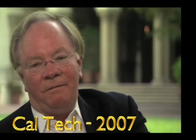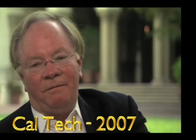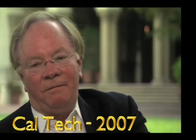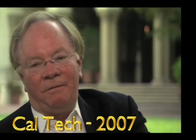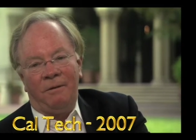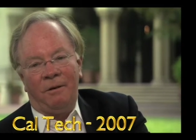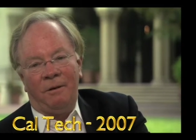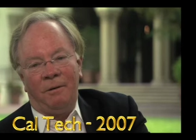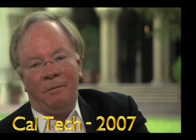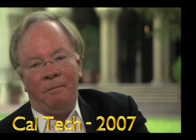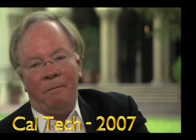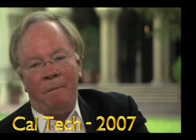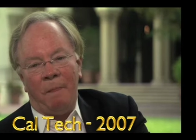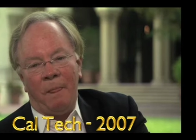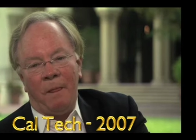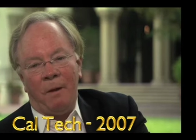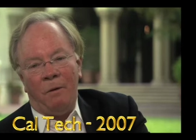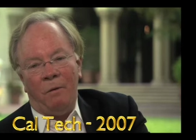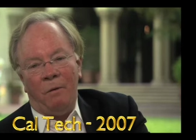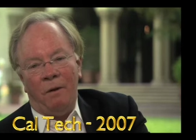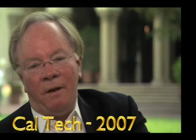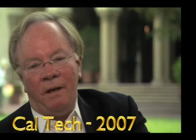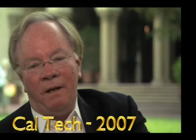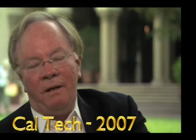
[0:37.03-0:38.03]
from
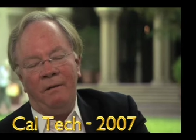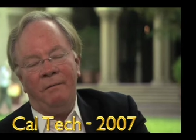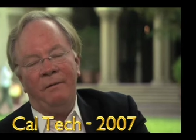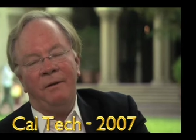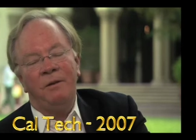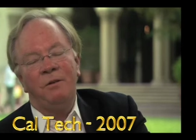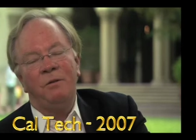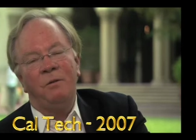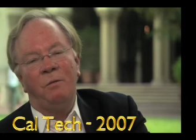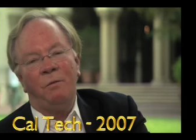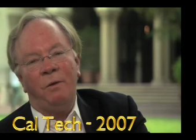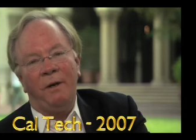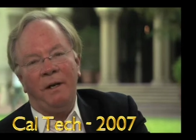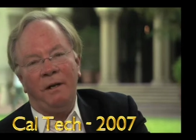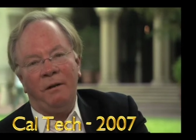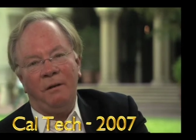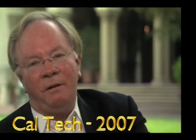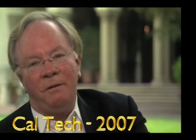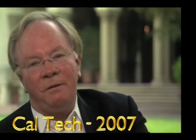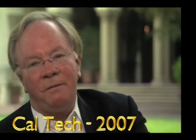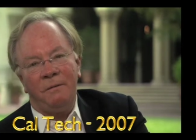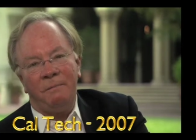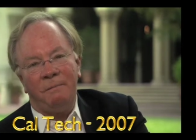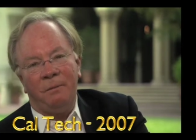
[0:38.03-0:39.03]
individual wells